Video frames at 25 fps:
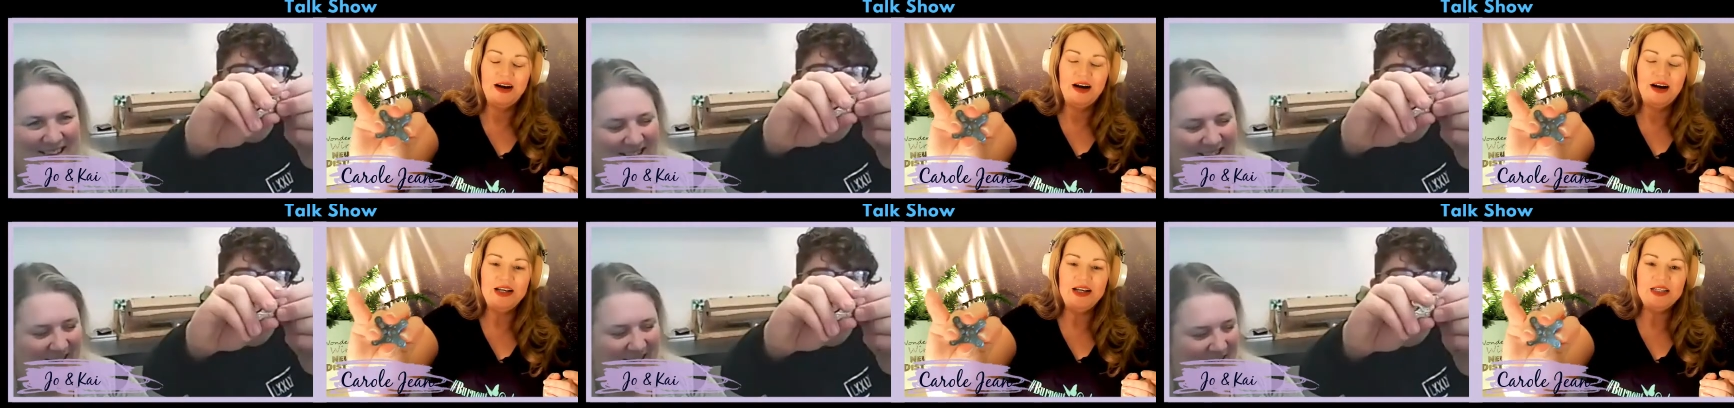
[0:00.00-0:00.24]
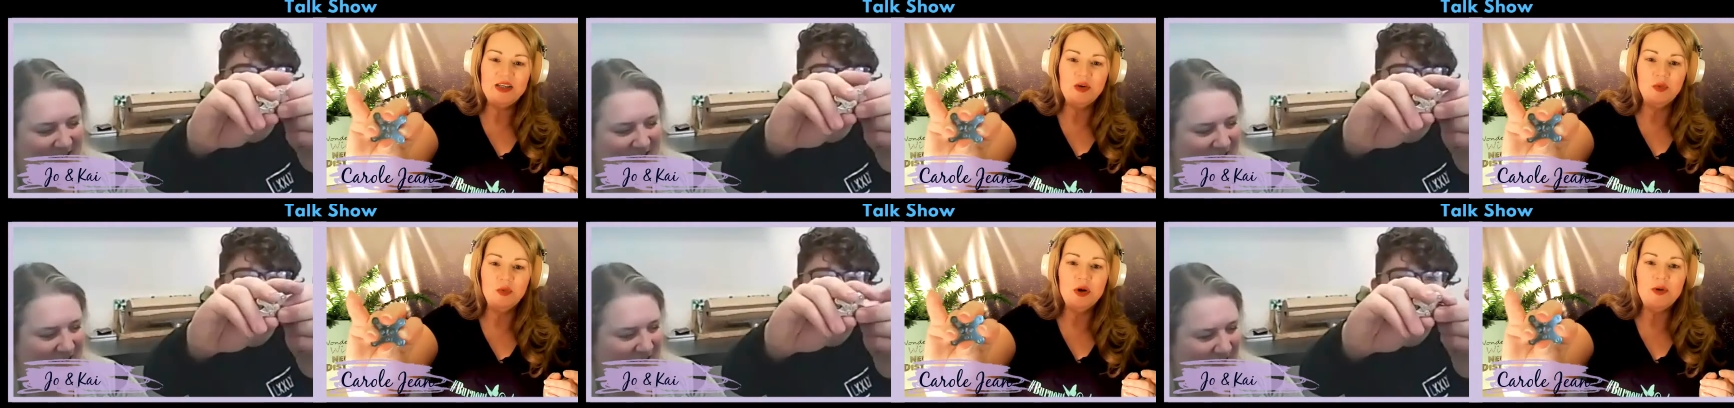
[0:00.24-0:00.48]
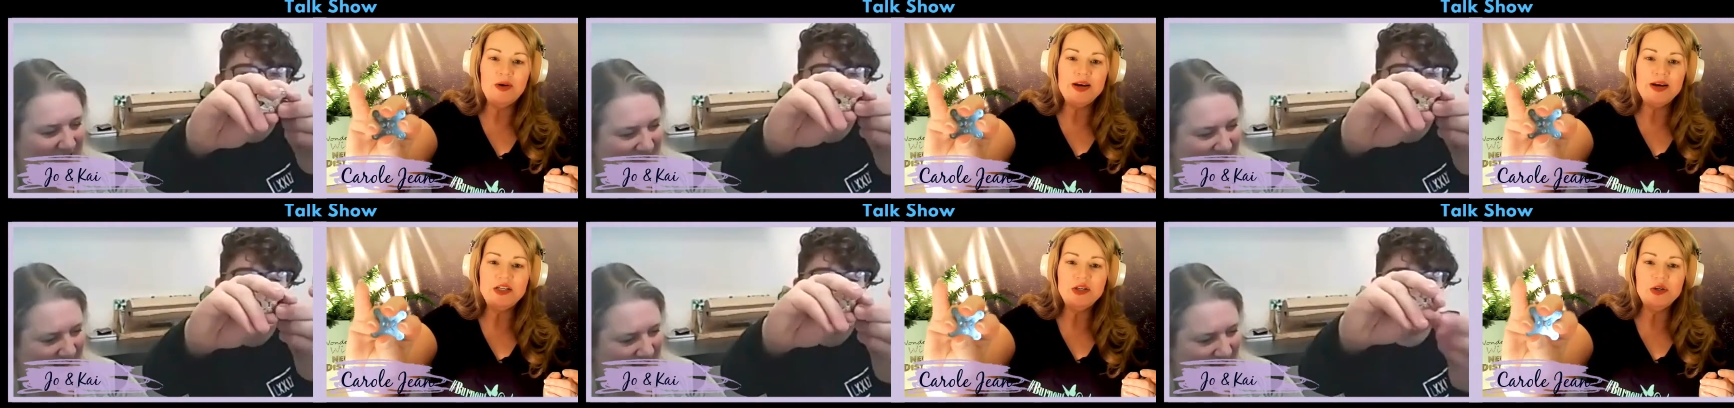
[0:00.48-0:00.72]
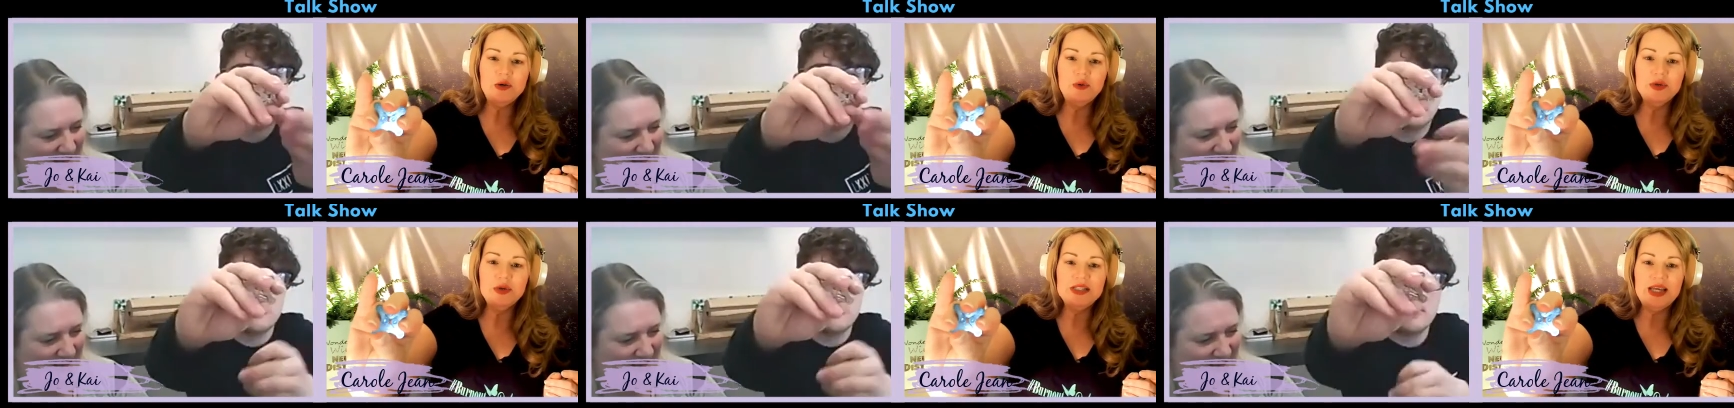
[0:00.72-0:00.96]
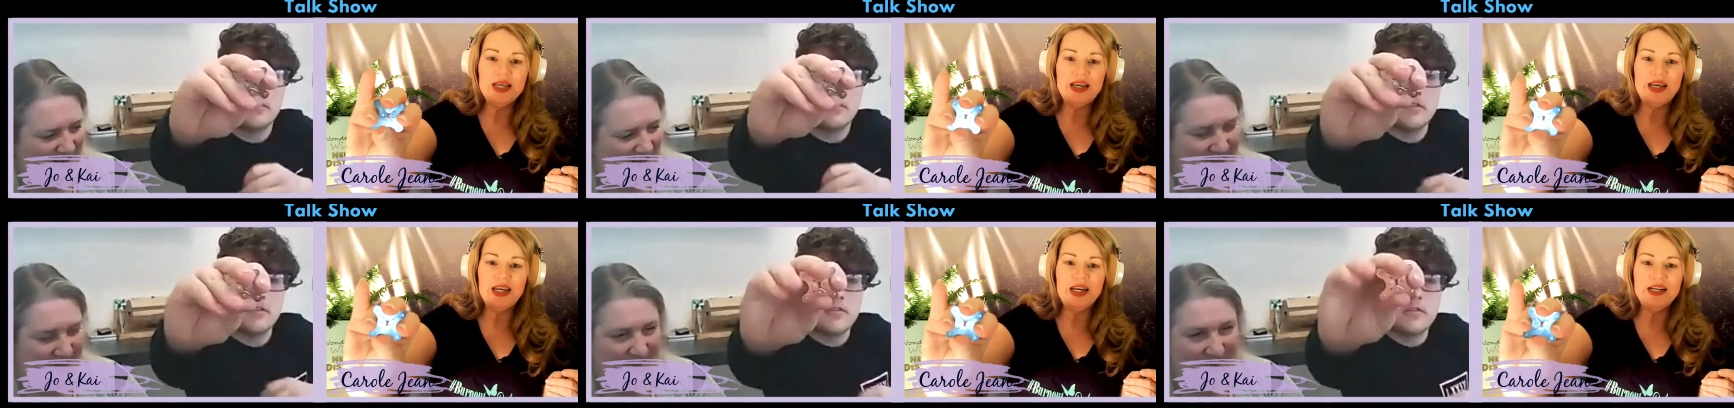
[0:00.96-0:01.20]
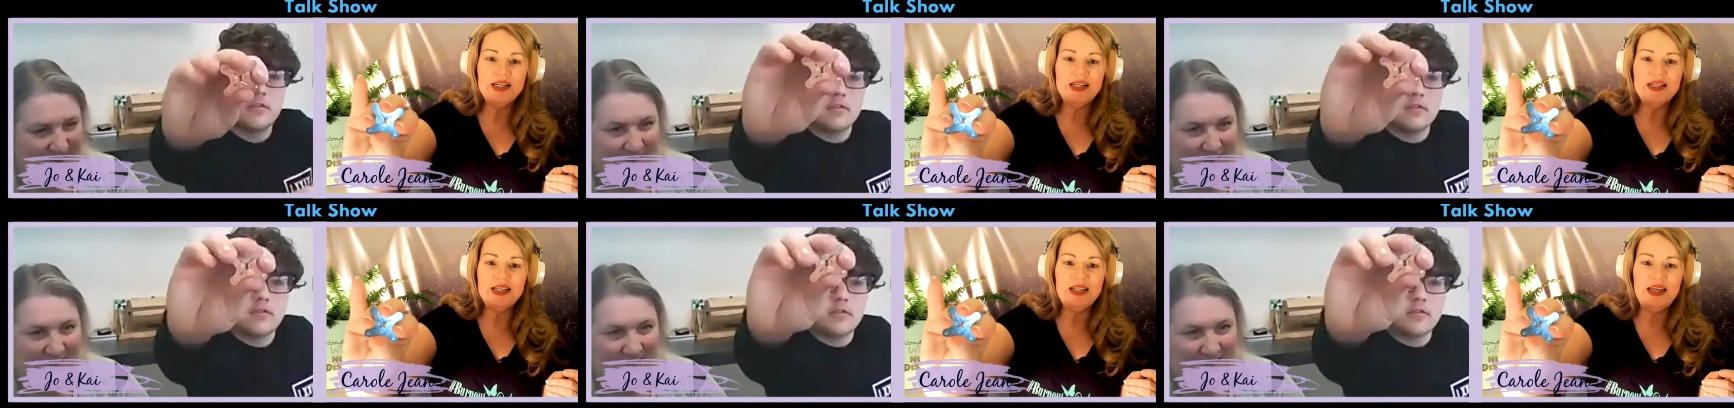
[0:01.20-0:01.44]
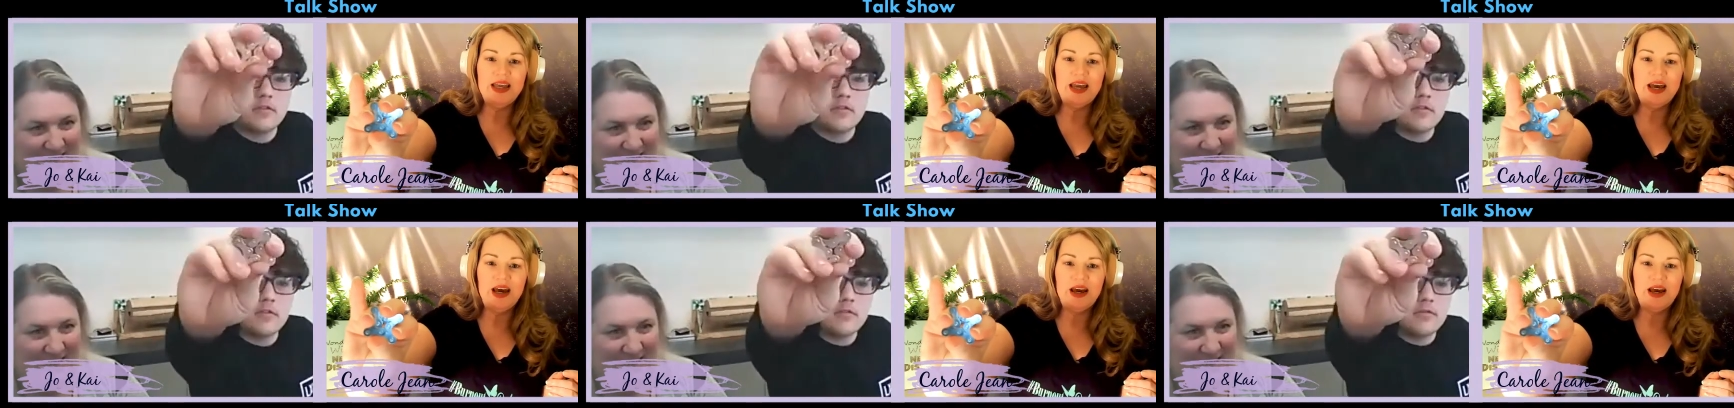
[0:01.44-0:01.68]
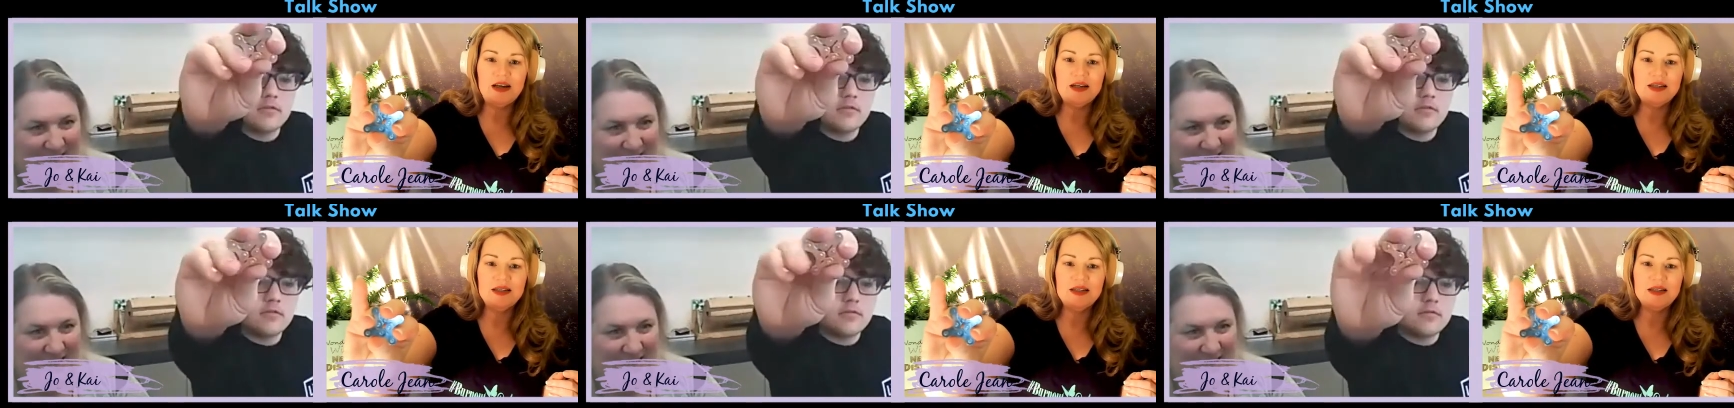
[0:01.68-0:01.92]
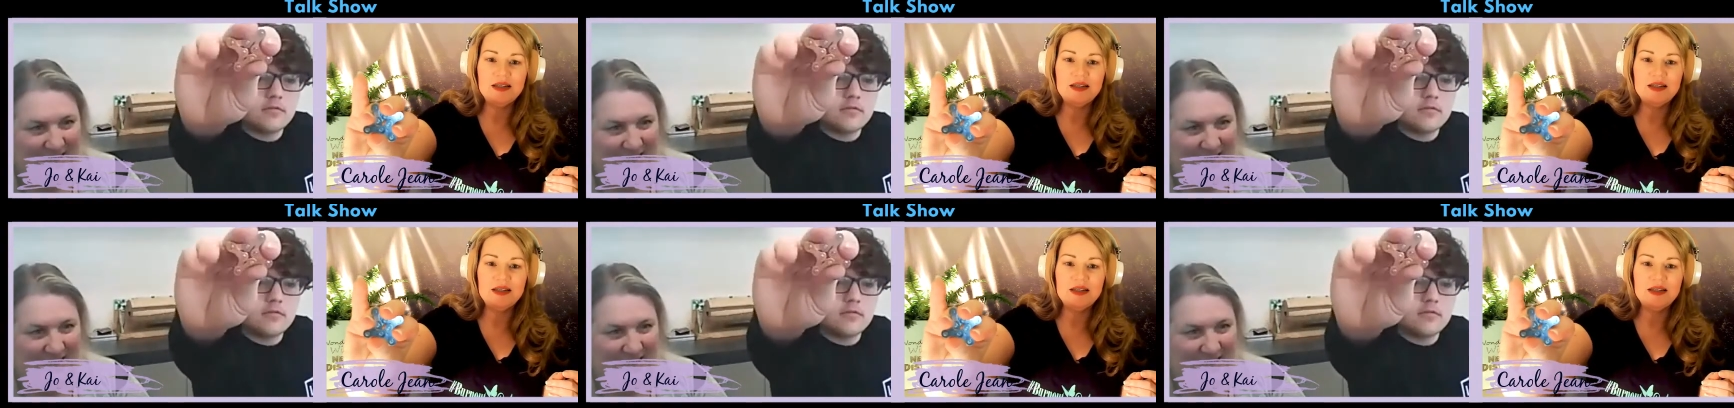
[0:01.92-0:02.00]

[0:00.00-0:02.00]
Speaker 1: All right, so what do I do once I get it into the X?